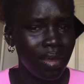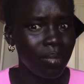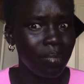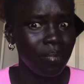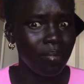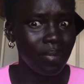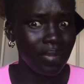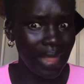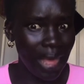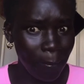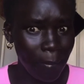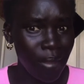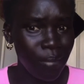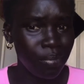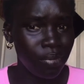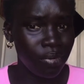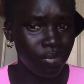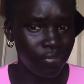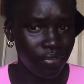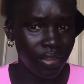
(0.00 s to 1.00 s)
Black
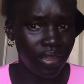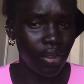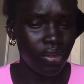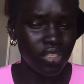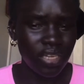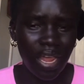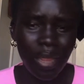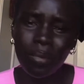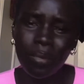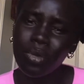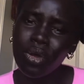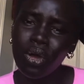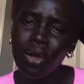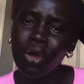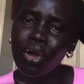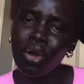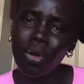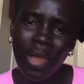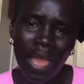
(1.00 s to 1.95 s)
people phenotype or